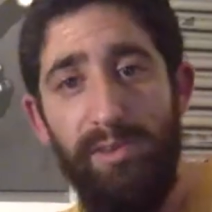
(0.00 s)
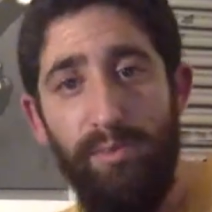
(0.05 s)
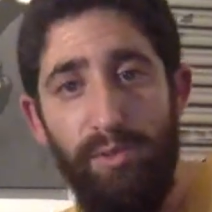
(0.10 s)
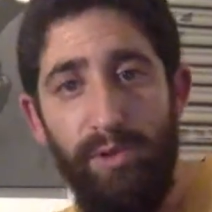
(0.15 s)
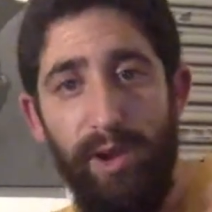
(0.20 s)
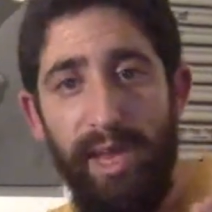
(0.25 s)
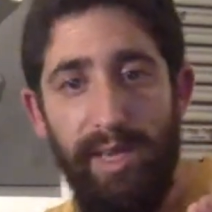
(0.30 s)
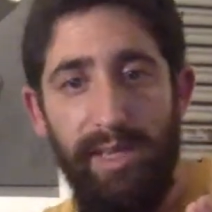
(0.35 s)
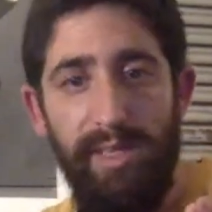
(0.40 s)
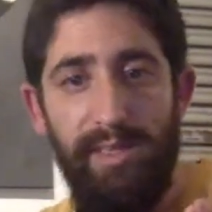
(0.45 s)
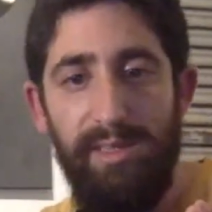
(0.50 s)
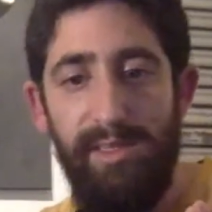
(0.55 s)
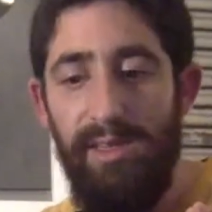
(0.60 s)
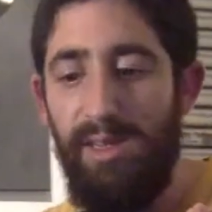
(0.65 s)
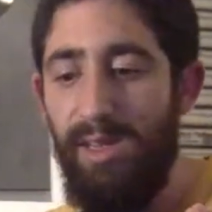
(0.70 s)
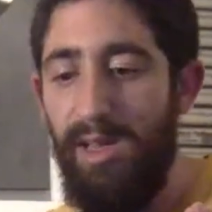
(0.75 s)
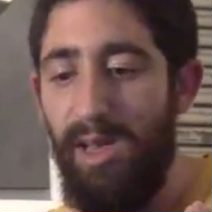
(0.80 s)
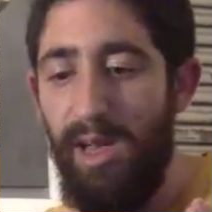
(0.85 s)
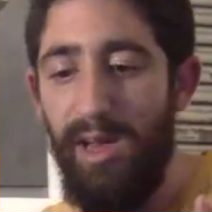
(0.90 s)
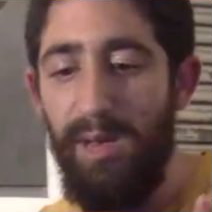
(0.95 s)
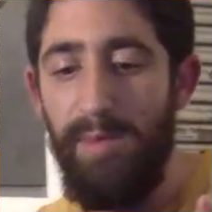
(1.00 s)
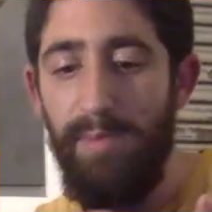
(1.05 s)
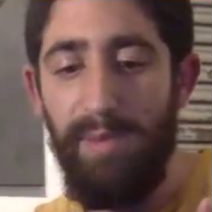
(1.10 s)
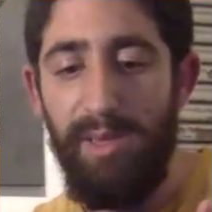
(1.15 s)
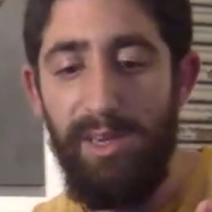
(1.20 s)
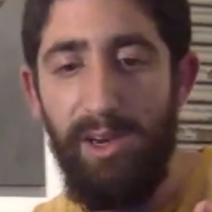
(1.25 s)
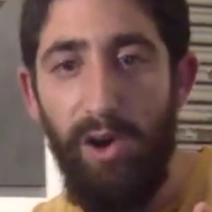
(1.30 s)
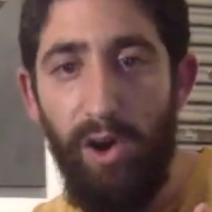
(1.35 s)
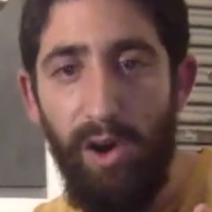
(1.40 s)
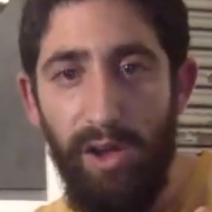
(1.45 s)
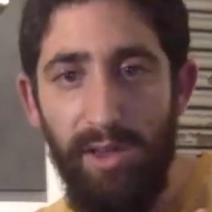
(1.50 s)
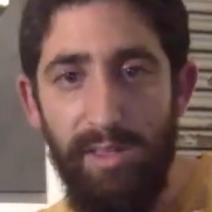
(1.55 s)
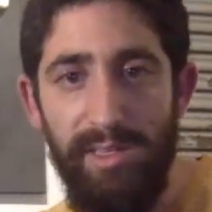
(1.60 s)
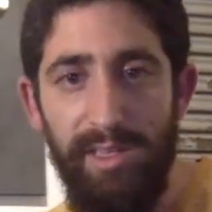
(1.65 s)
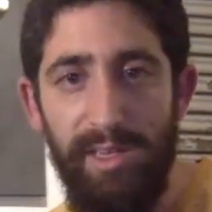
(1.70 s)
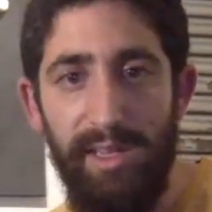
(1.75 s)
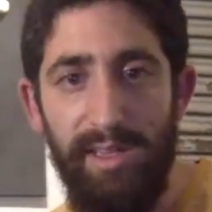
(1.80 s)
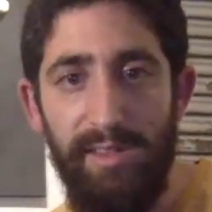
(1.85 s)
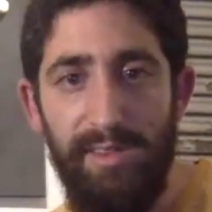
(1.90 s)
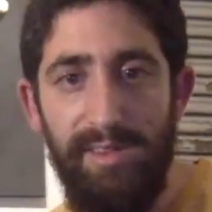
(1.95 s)
breaks because
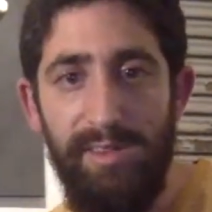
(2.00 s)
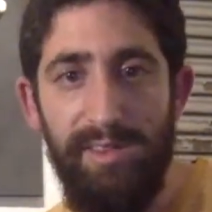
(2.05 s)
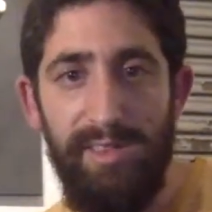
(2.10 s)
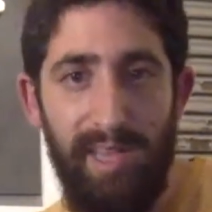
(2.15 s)
it's